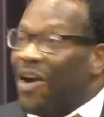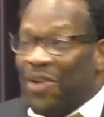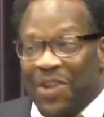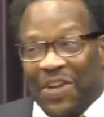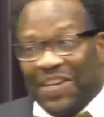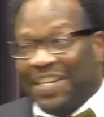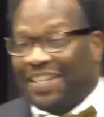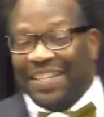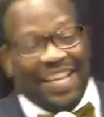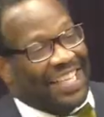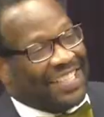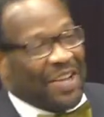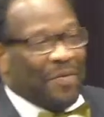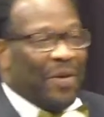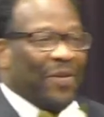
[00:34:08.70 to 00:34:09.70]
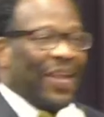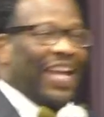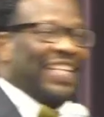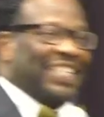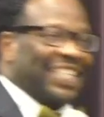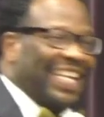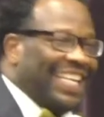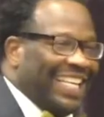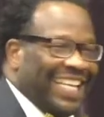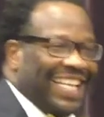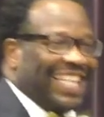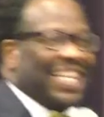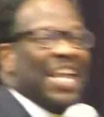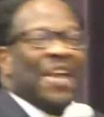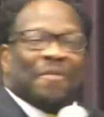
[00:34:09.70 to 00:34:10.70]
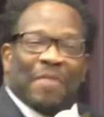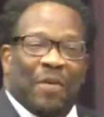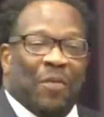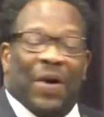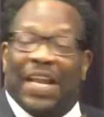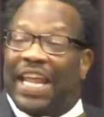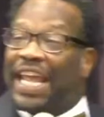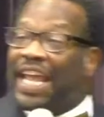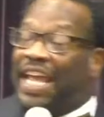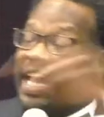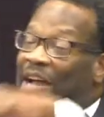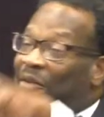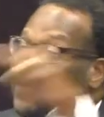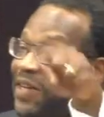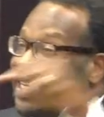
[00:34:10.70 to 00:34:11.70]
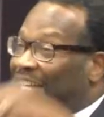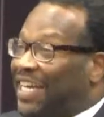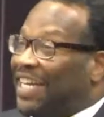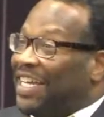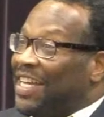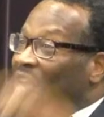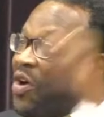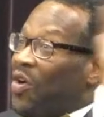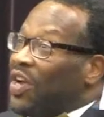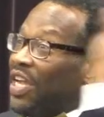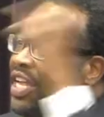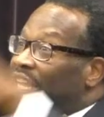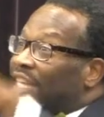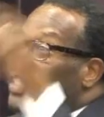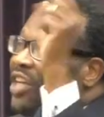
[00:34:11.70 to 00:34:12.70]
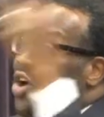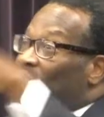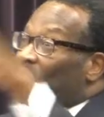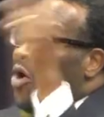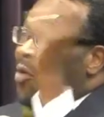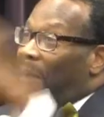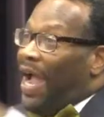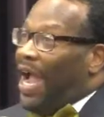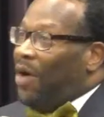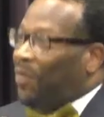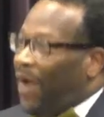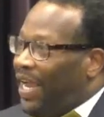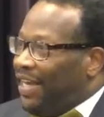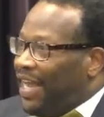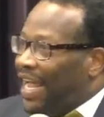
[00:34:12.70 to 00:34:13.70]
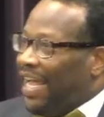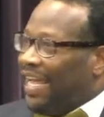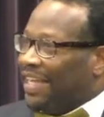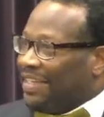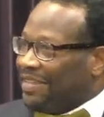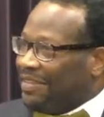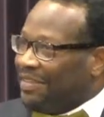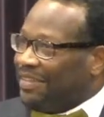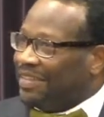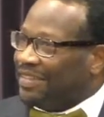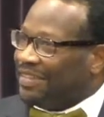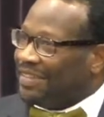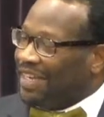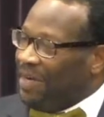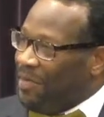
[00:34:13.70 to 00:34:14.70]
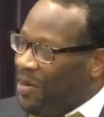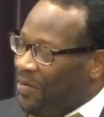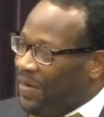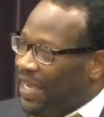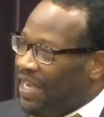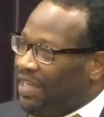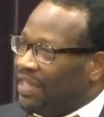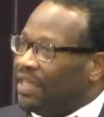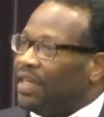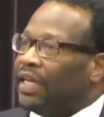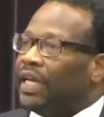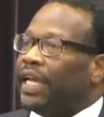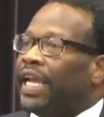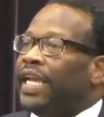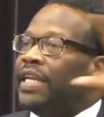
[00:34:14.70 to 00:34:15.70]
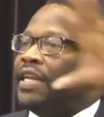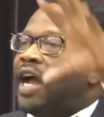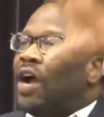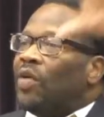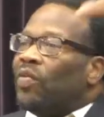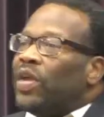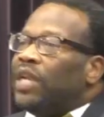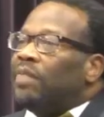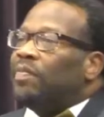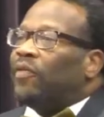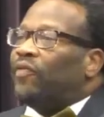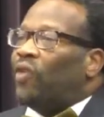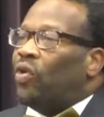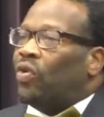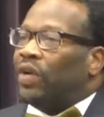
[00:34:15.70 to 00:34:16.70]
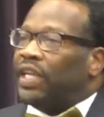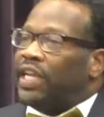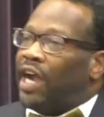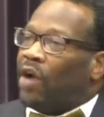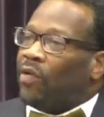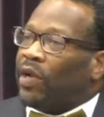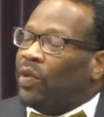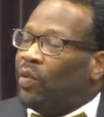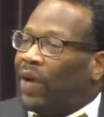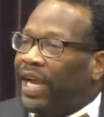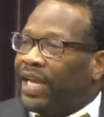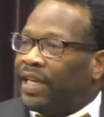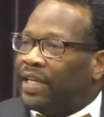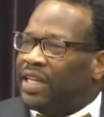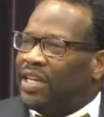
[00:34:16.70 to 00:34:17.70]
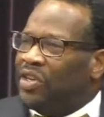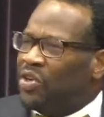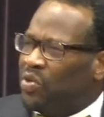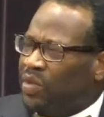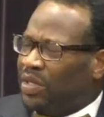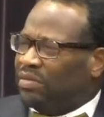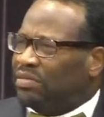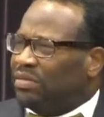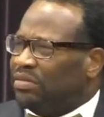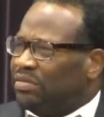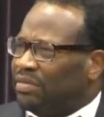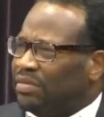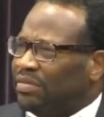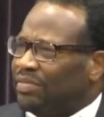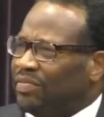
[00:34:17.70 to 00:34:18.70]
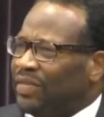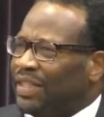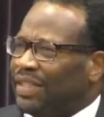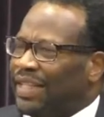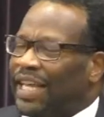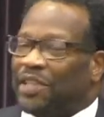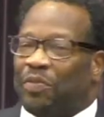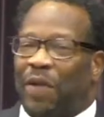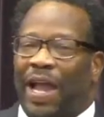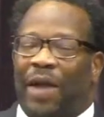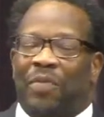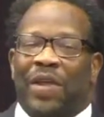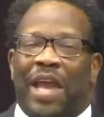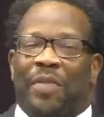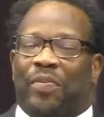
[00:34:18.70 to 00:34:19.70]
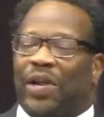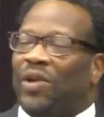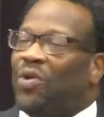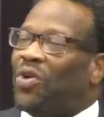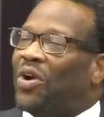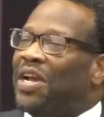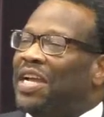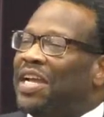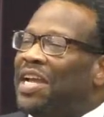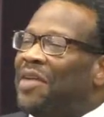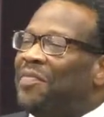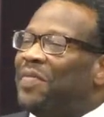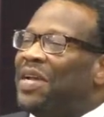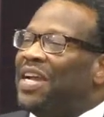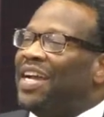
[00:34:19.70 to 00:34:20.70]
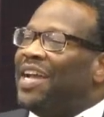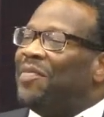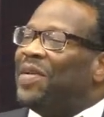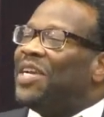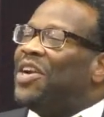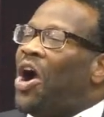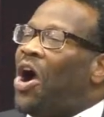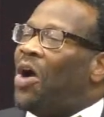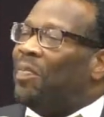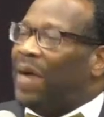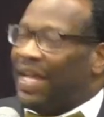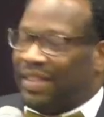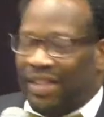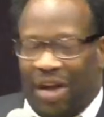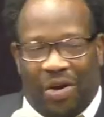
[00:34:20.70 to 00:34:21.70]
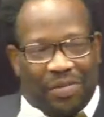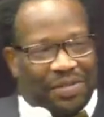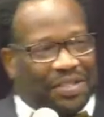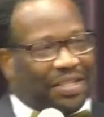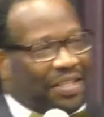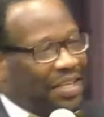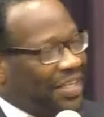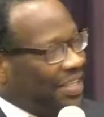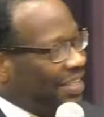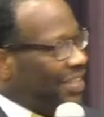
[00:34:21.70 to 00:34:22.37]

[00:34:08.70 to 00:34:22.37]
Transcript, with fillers: Oh, you cook nothing. Come on now, see. Whatever is on your mind right now, come on now. He's already before He already waited. He knew it. That's why we gotta pray, Lord, help, help me guard my thoughts.